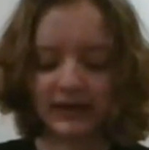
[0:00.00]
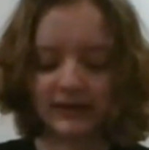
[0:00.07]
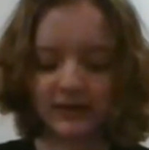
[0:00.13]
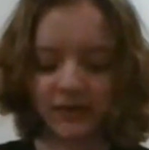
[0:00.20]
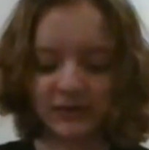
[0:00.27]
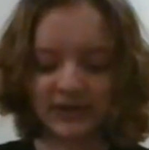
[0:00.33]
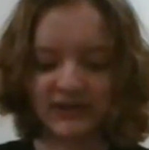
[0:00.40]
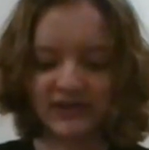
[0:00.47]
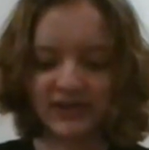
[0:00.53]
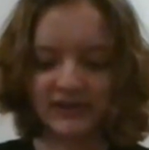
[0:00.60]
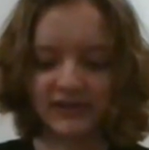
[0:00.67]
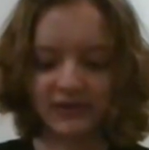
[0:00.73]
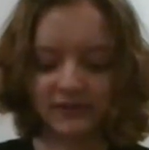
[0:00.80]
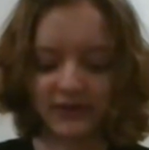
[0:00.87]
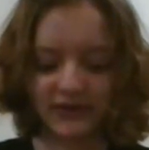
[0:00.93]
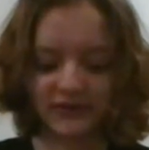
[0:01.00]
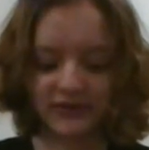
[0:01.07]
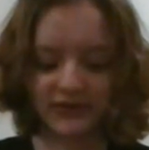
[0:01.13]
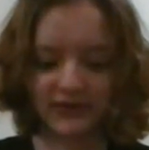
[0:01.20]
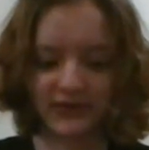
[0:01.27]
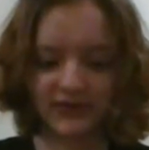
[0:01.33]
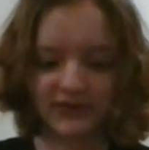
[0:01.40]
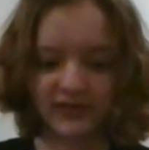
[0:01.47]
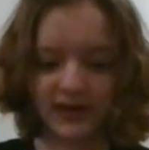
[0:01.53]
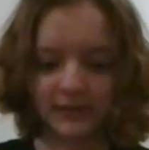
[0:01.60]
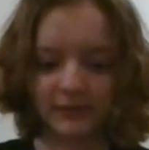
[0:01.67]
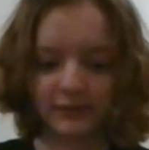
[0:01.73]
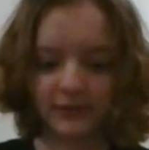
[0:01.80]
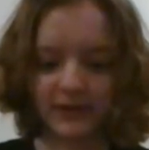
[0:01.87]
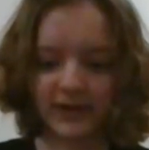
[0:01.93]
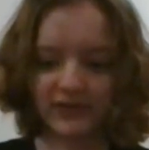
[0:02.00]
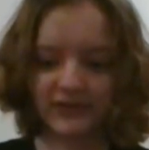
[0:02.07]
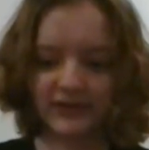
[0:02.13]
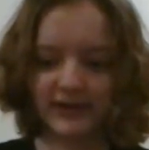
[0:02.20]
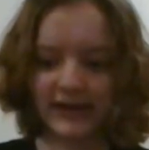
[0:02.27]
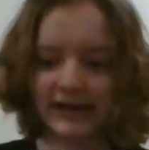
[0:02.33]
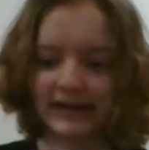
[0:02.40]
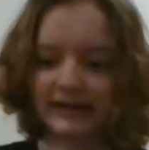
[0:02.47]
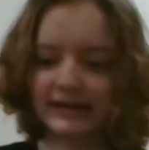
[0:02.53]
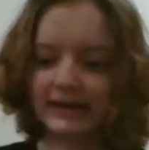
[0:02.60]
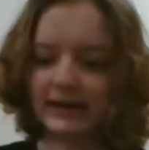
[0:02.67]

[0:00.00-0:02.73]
No one had seen Sylvester since the day before yesterday.